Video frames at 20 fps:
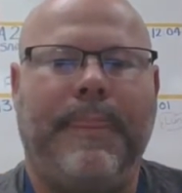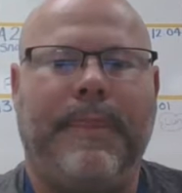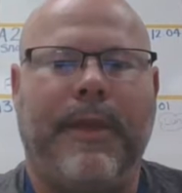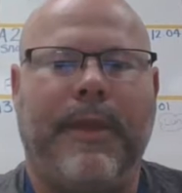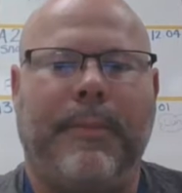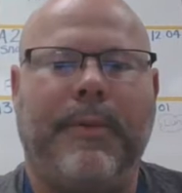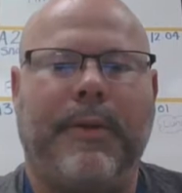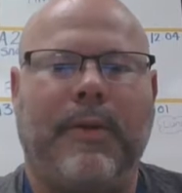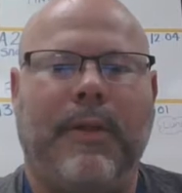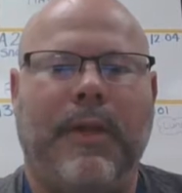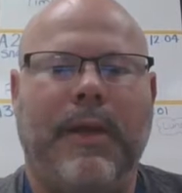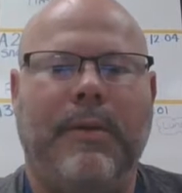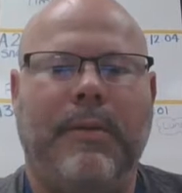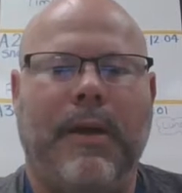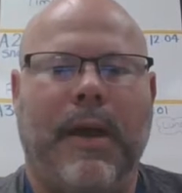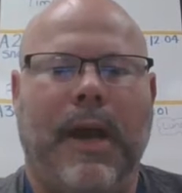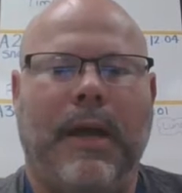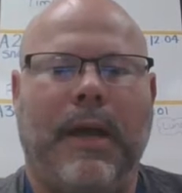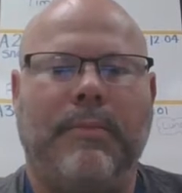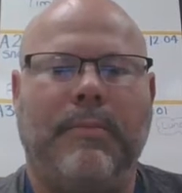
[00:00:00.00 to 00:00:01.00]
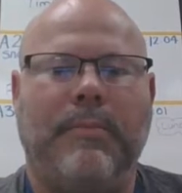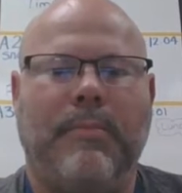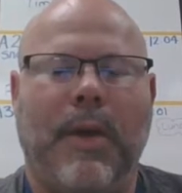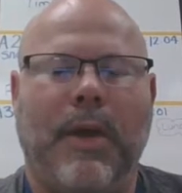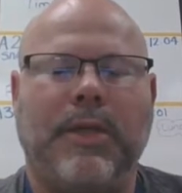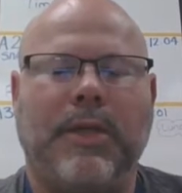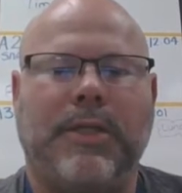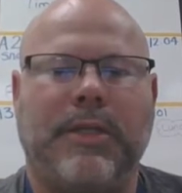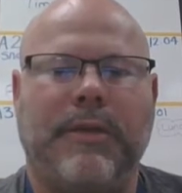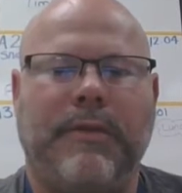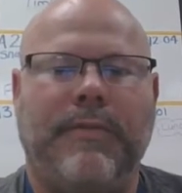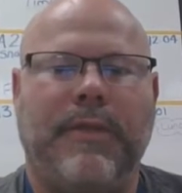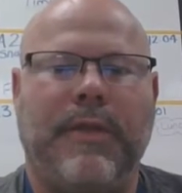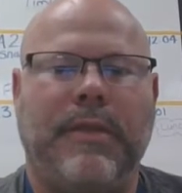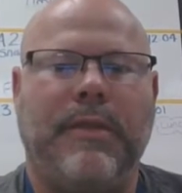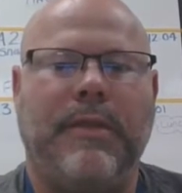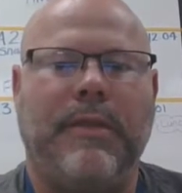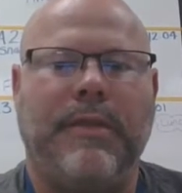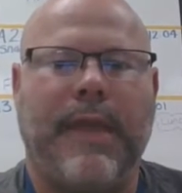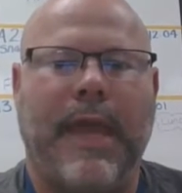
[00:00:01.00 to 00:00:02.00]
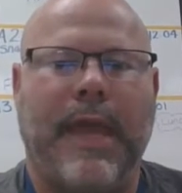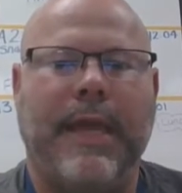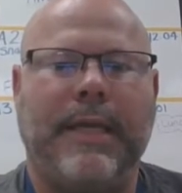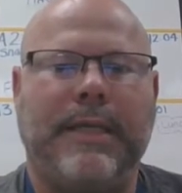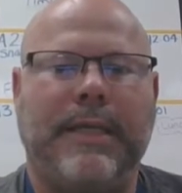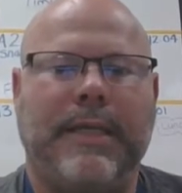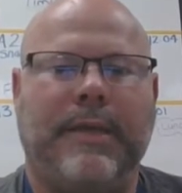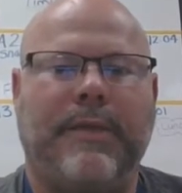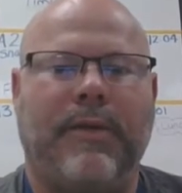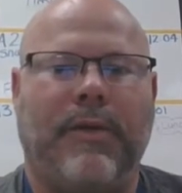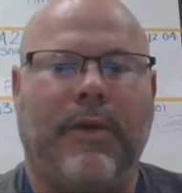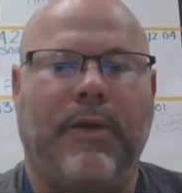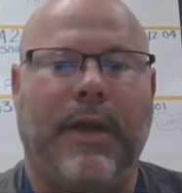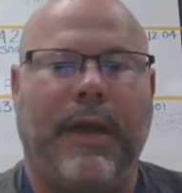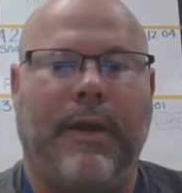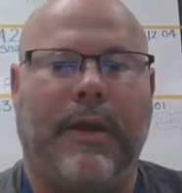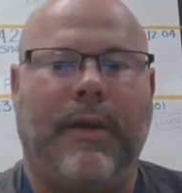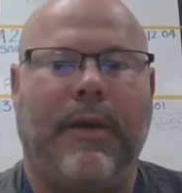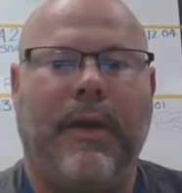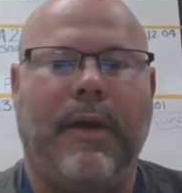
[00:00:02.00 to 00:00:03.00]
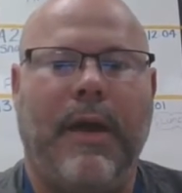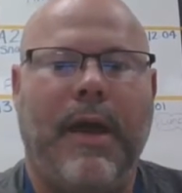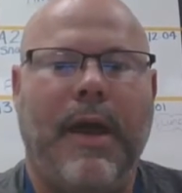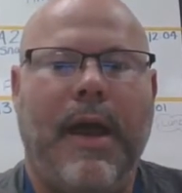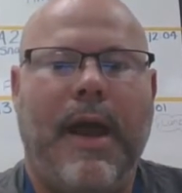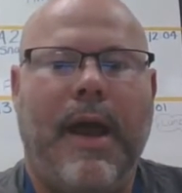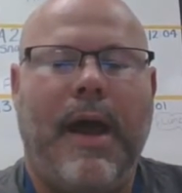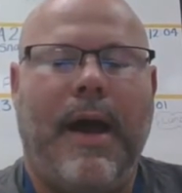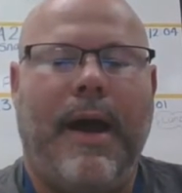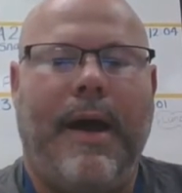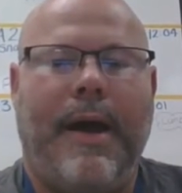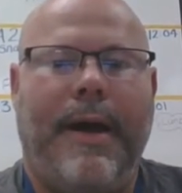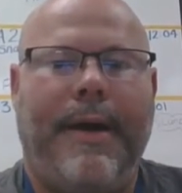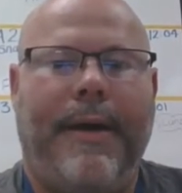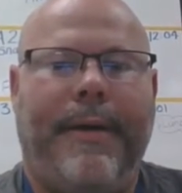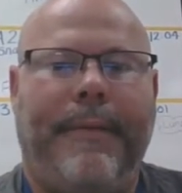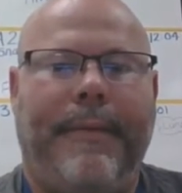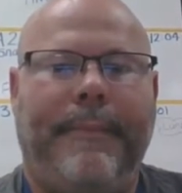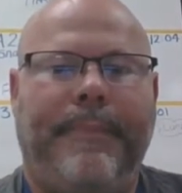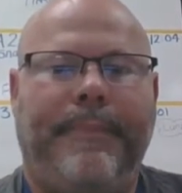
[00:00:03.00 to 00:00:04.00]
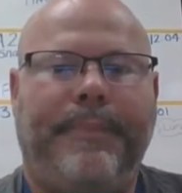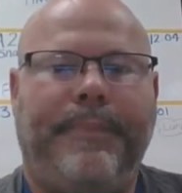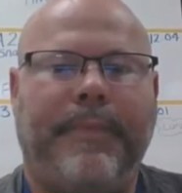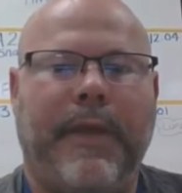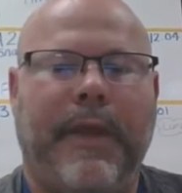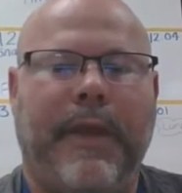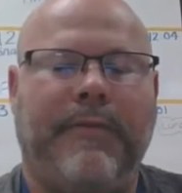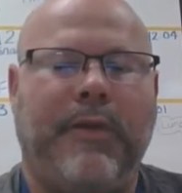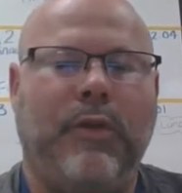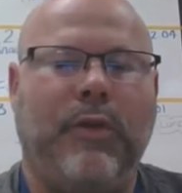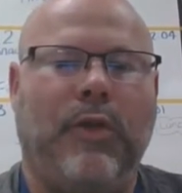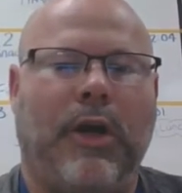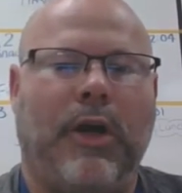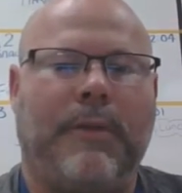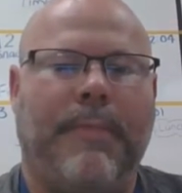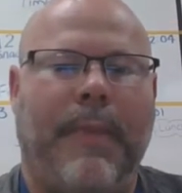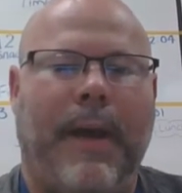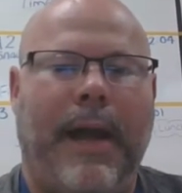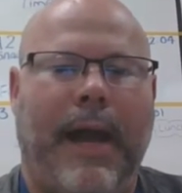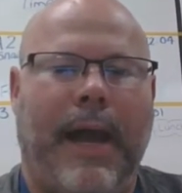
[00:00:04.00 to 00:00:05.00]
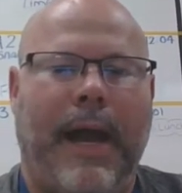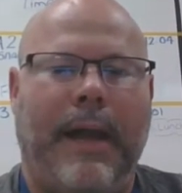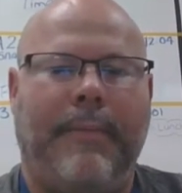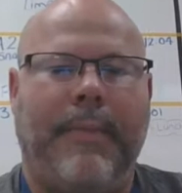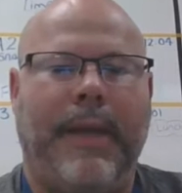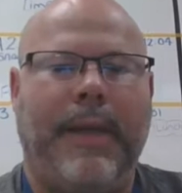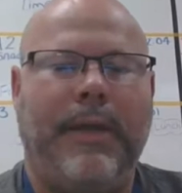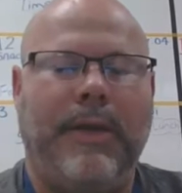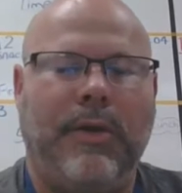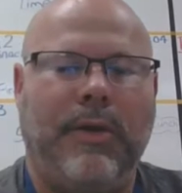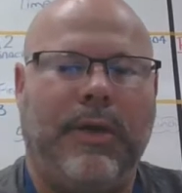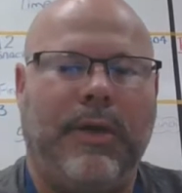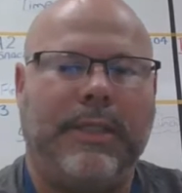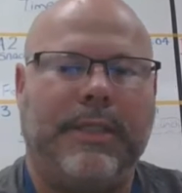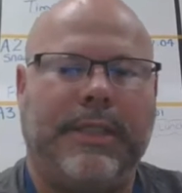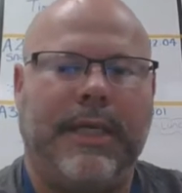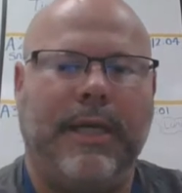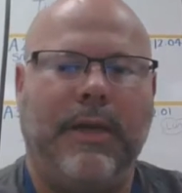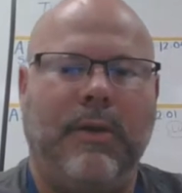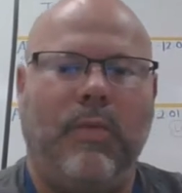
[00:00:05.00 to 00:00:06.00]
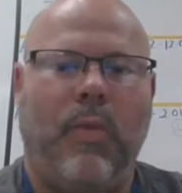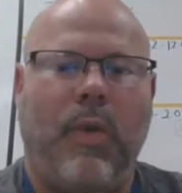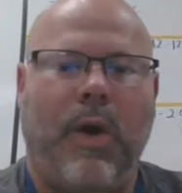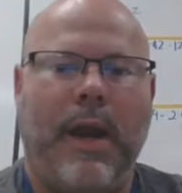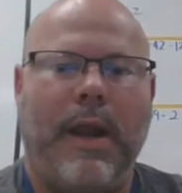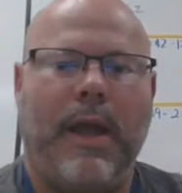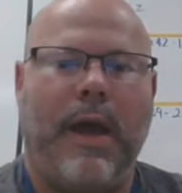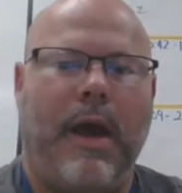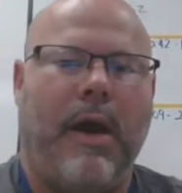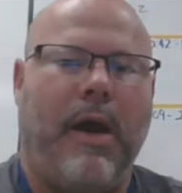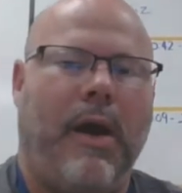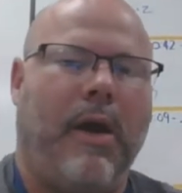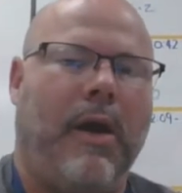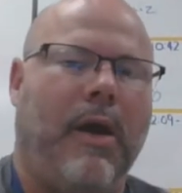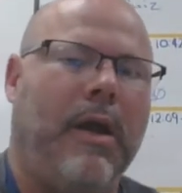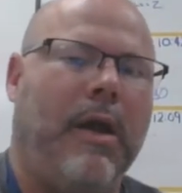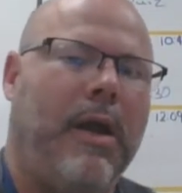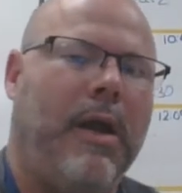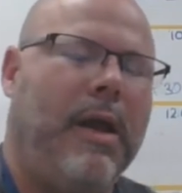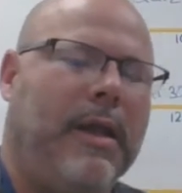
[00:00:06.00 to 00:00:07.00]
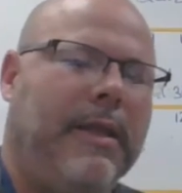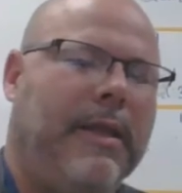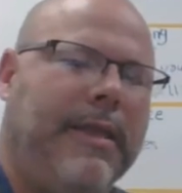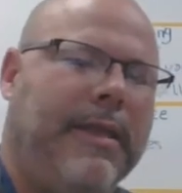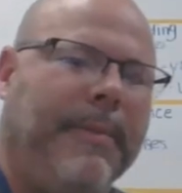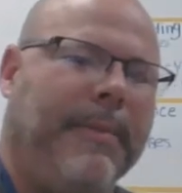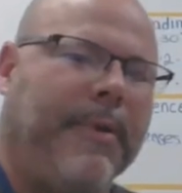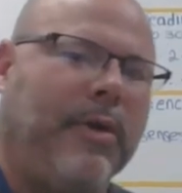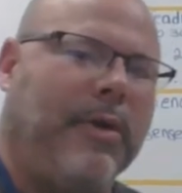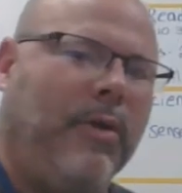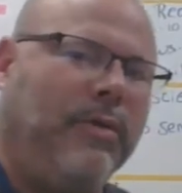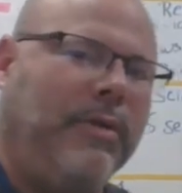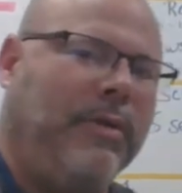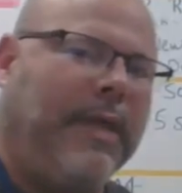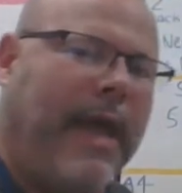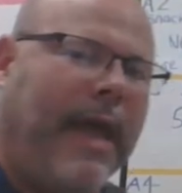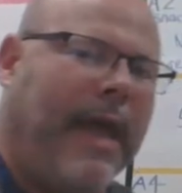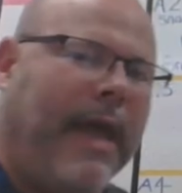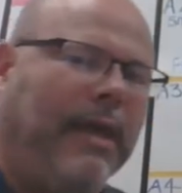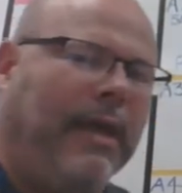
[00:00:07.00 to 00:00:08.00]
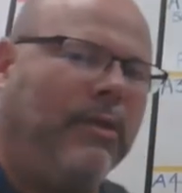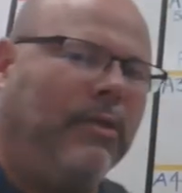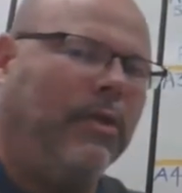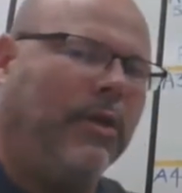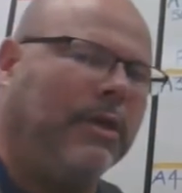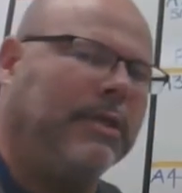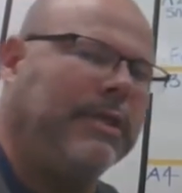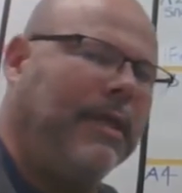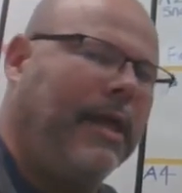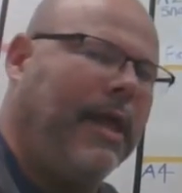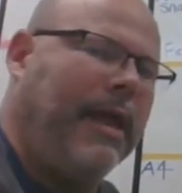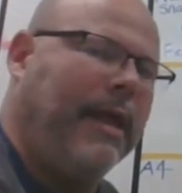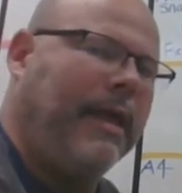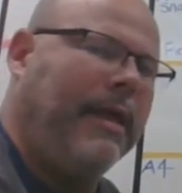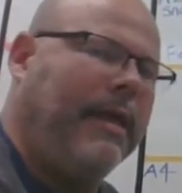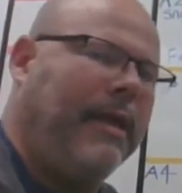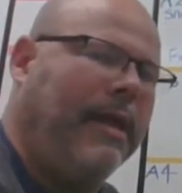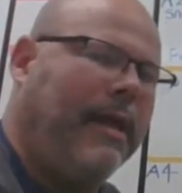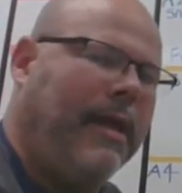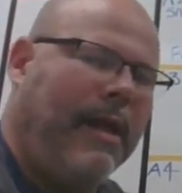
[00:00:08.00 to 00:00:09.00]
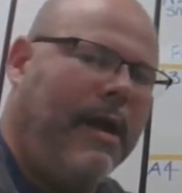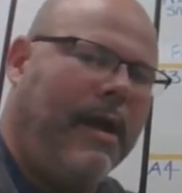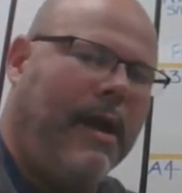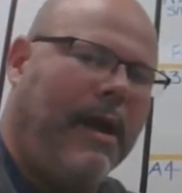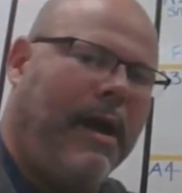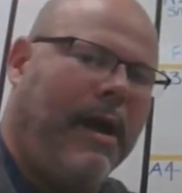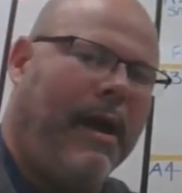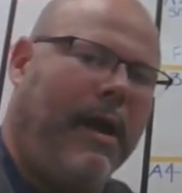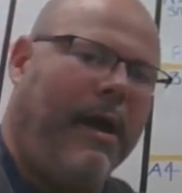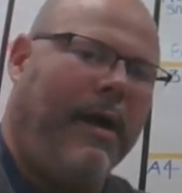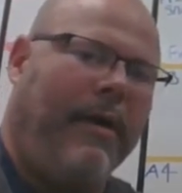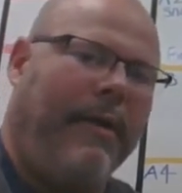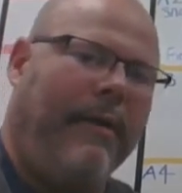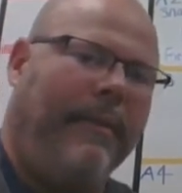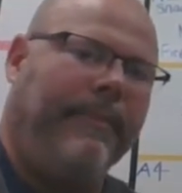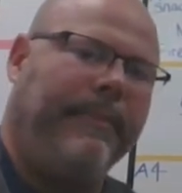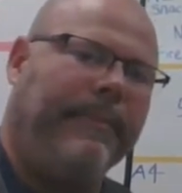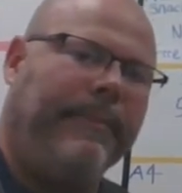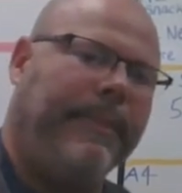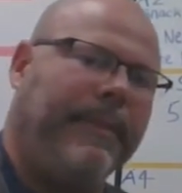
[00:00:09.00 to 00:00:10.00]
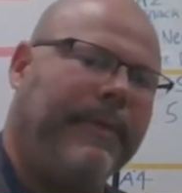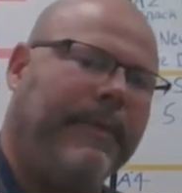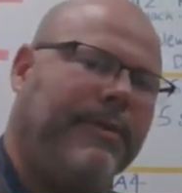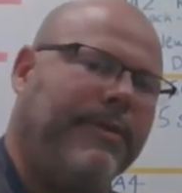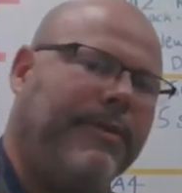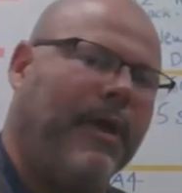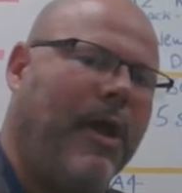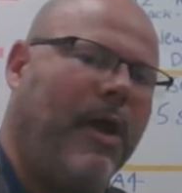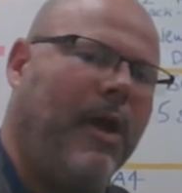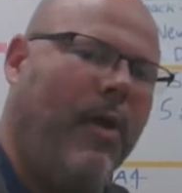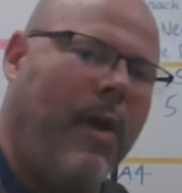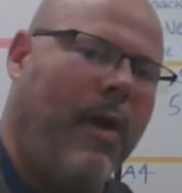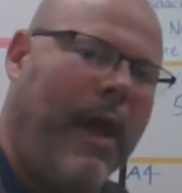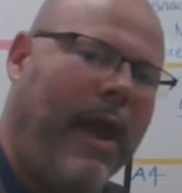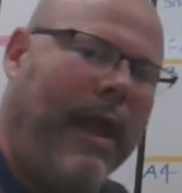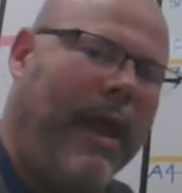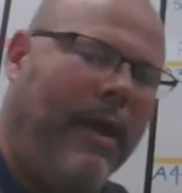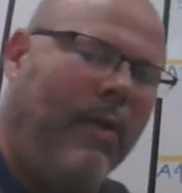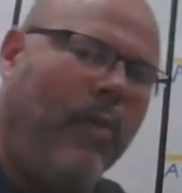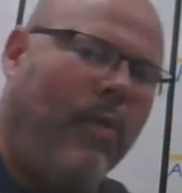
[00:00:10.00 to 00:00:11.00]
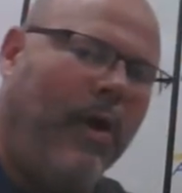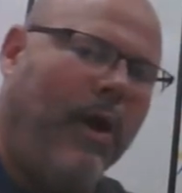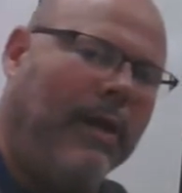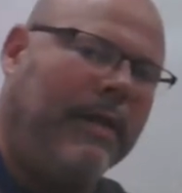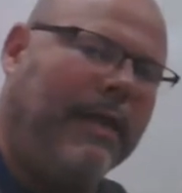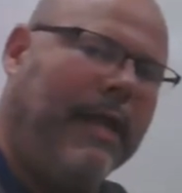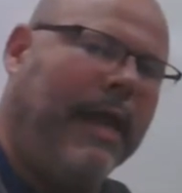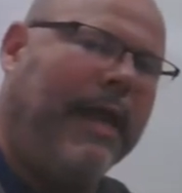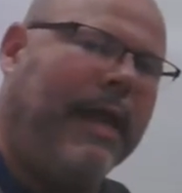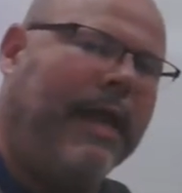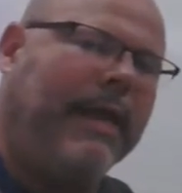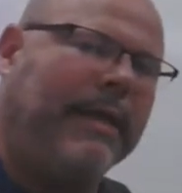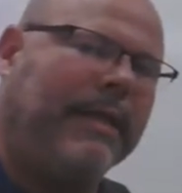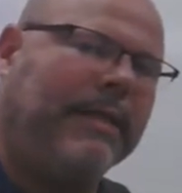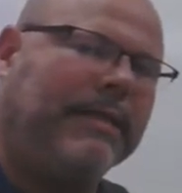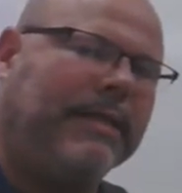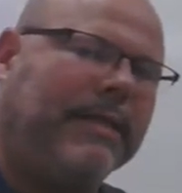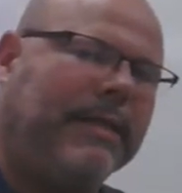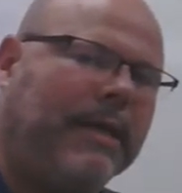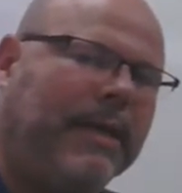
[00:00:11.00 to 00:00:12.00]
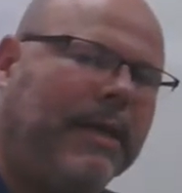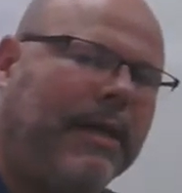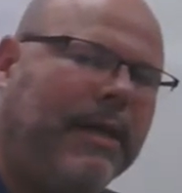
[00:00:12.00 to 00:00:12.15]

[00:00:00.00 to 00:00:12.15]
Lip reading: typically on most of the days that they're here. If you look behind me, you can see what our typical day looks like. So A1 days,